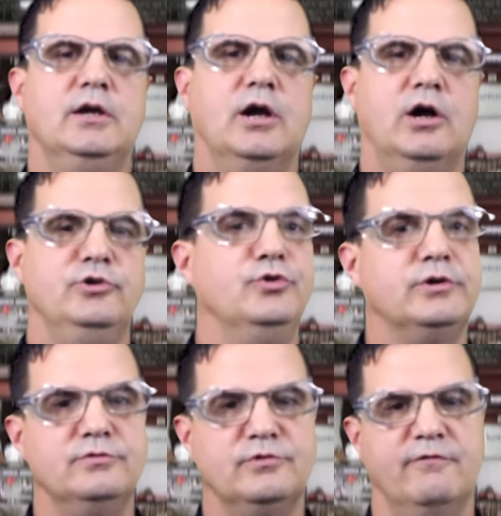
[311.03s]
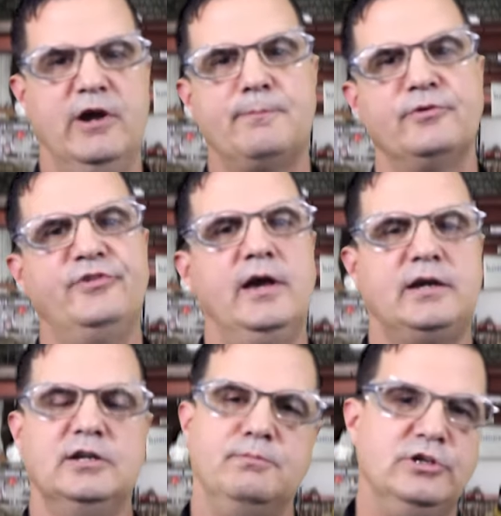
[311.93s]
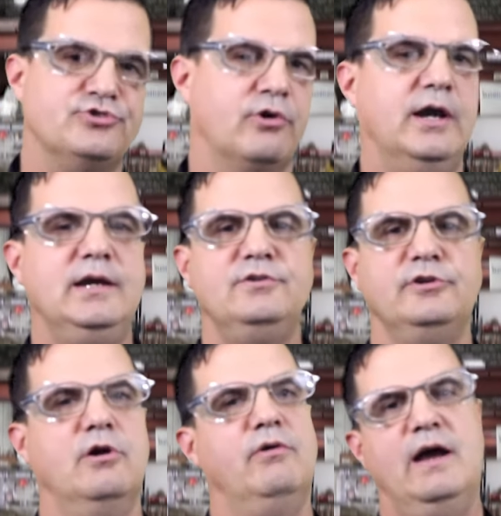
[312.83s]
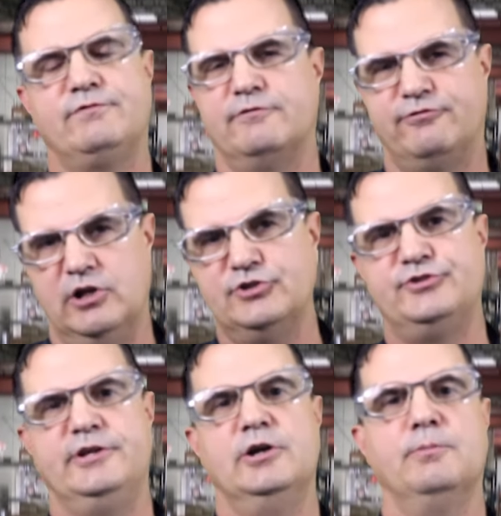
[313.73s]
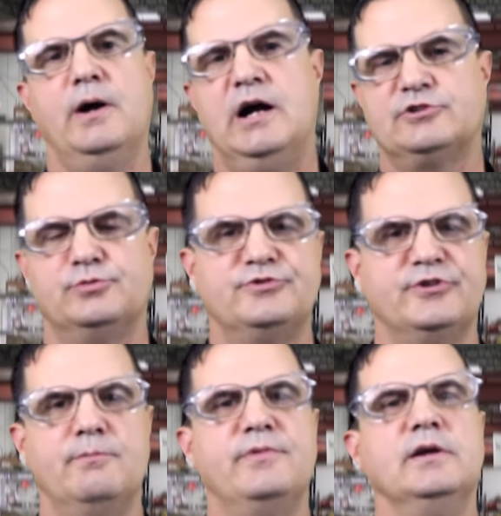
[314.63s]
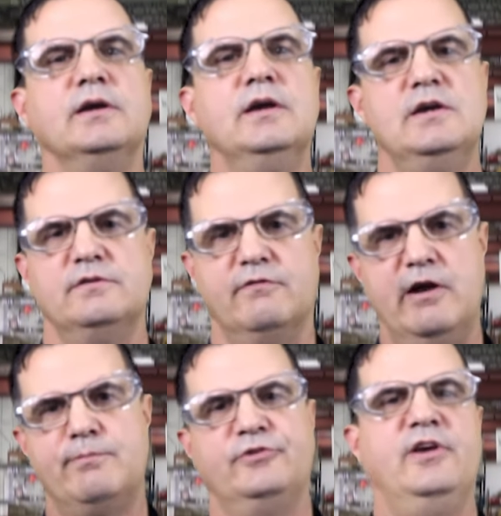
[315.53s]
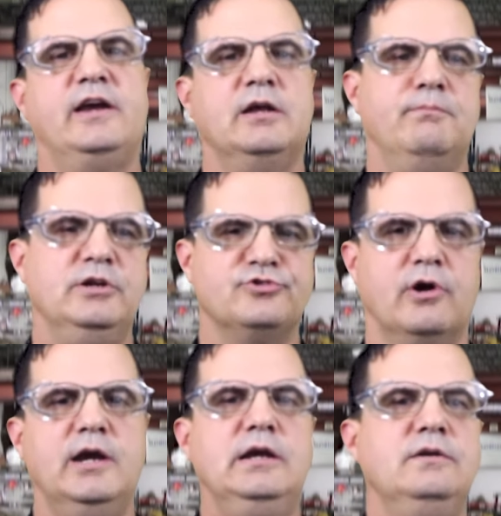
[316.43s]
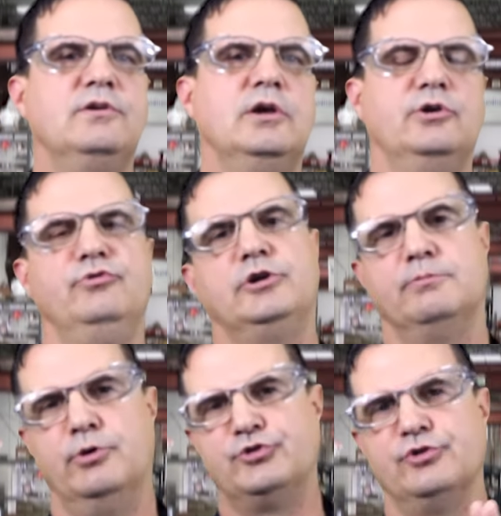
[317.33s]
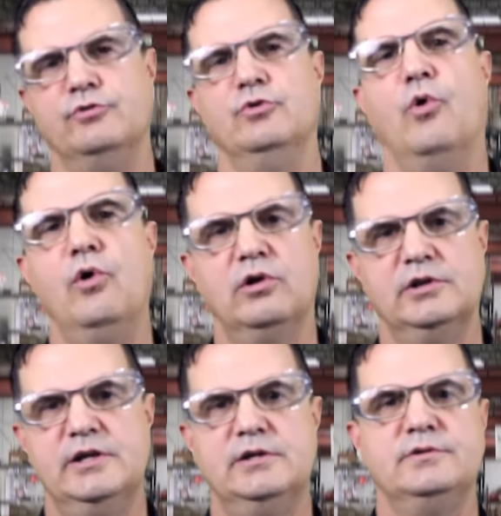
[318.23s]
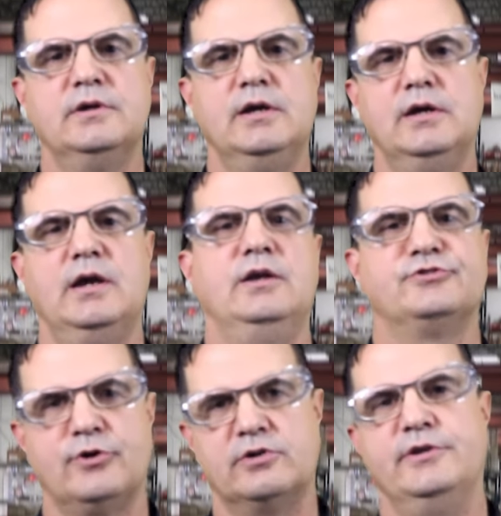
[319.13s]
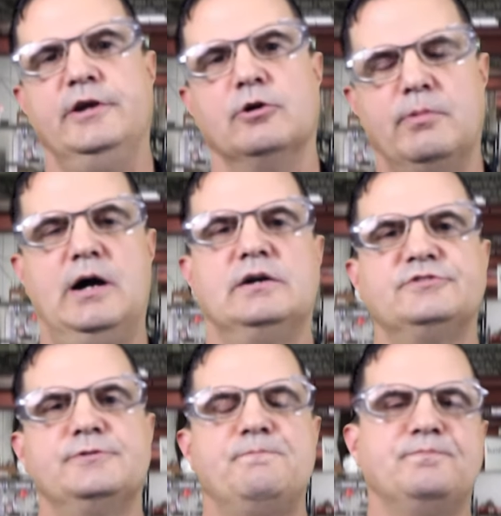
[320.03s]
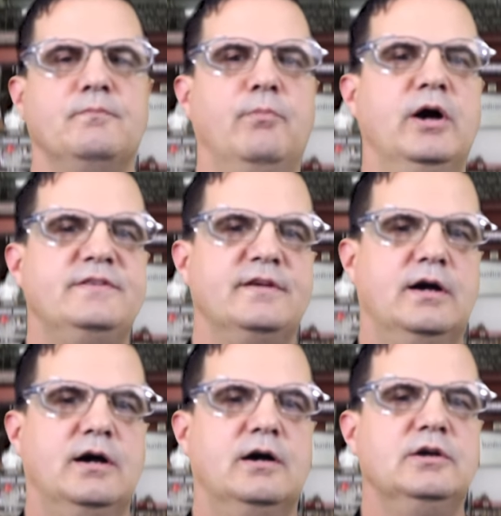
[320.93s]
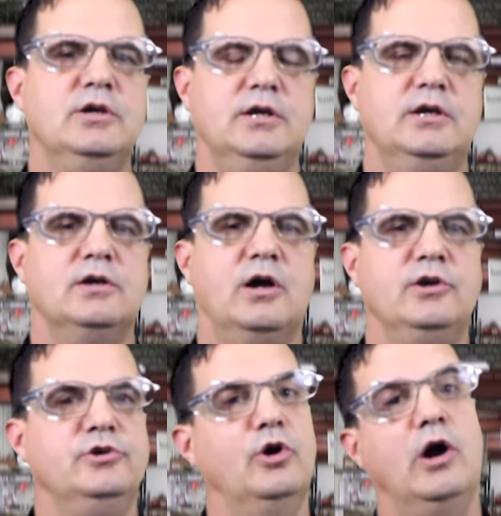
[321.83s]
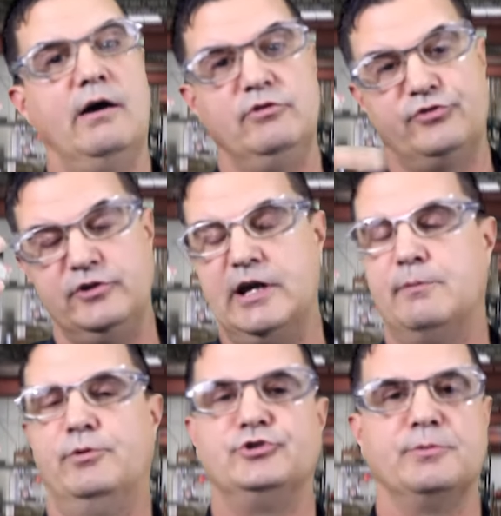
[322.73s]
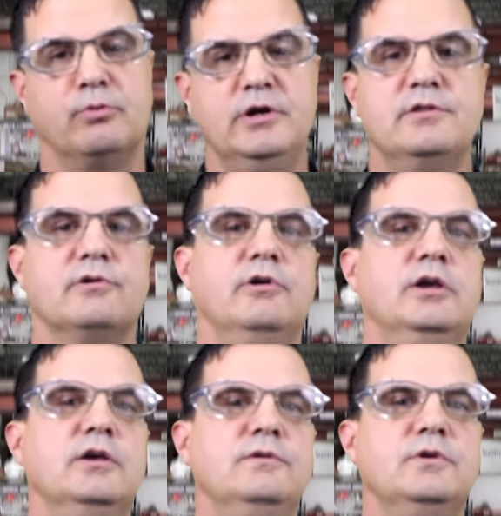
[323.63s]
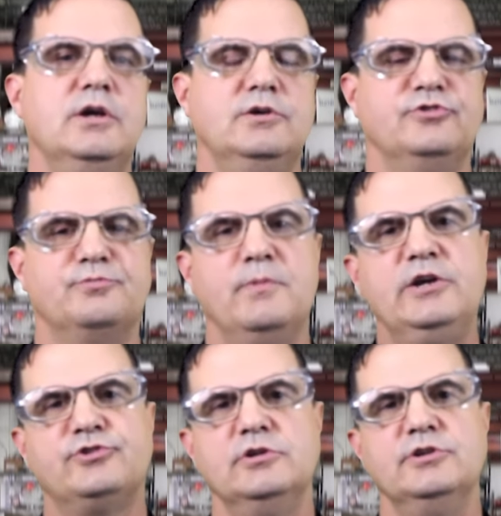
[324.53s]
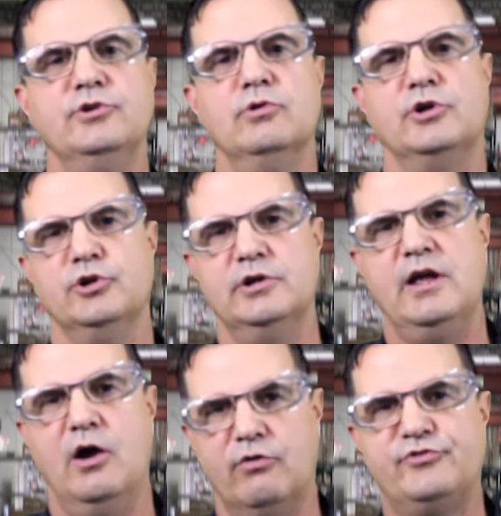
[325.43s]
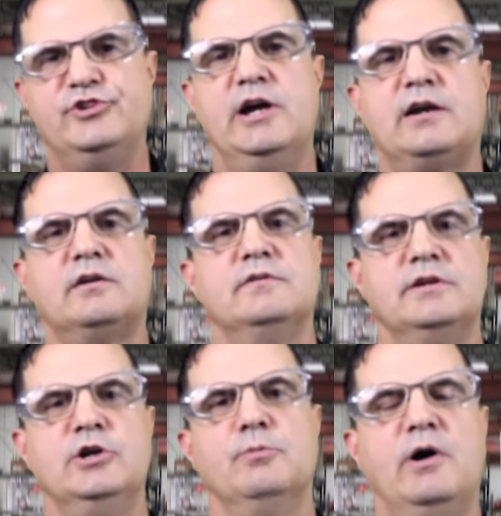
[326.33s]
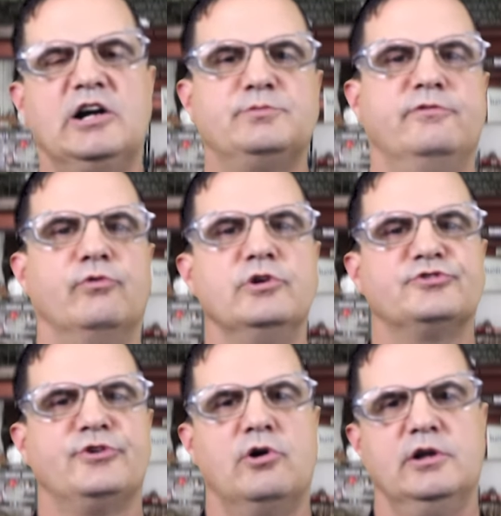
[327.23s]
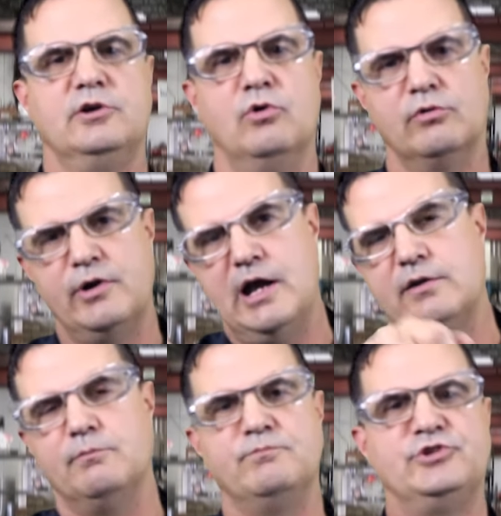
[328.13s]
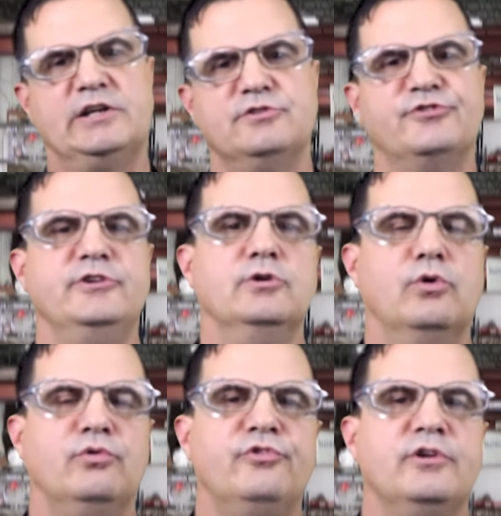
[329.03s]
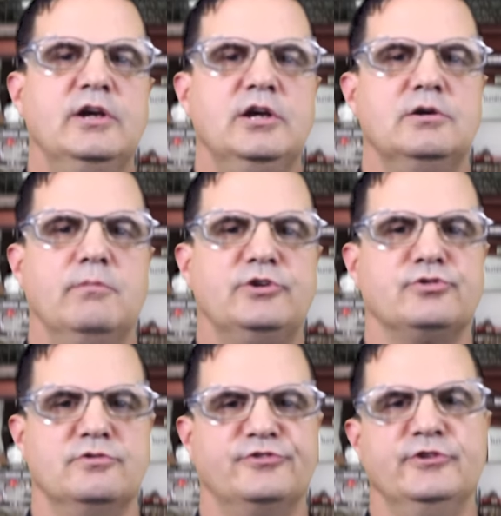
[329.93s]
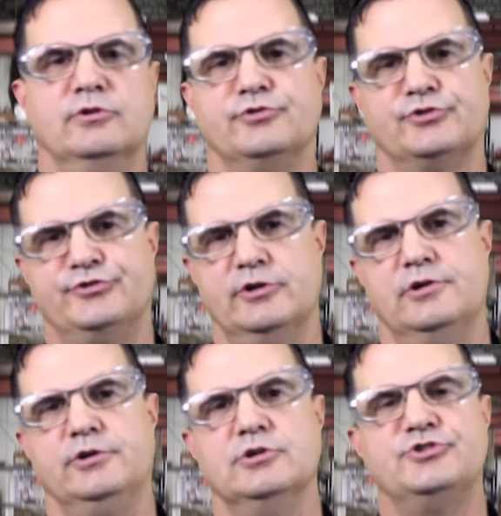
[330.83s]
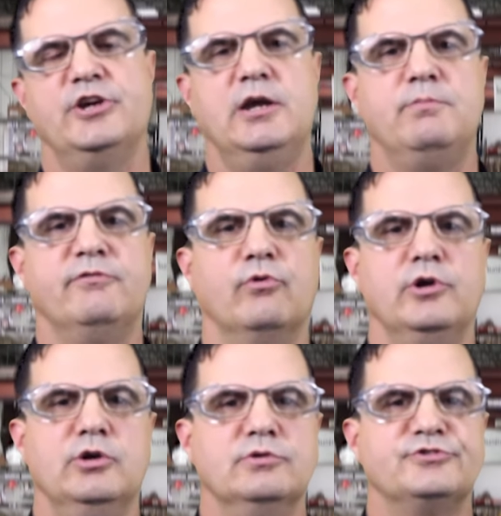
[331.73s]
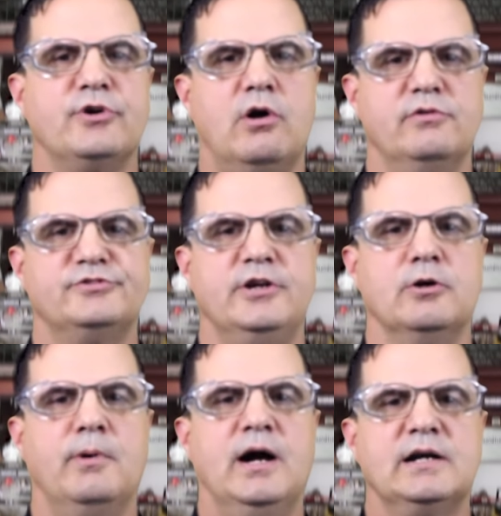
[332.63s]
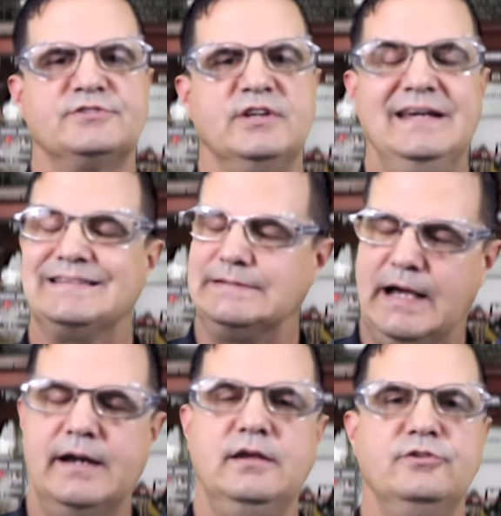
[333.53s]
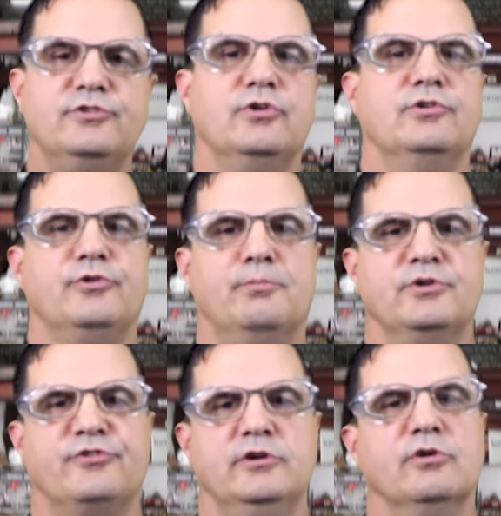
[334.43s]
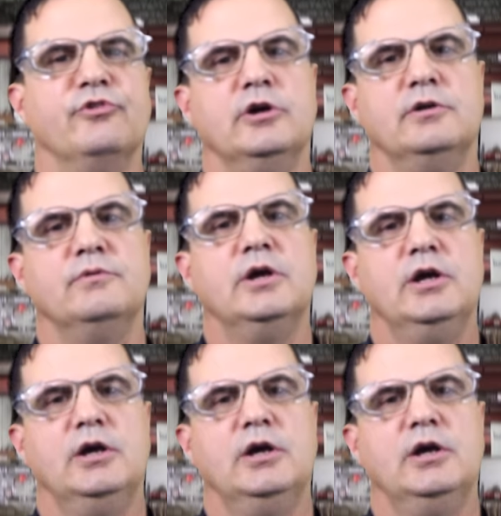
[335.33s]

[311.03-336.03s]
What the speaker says: The VaporTech can be drained. You don't have to flush the gearbox with something. The VaporTech can be drained. You can put your new oil in and start the gearbox. But obviously you got to put your breather in. Just make sure you do a good health check of the gearbox before you start it. Go around and check the seals. Make sure the seals are still in good shape before you install this gearbox. It's a lot easier to put seals in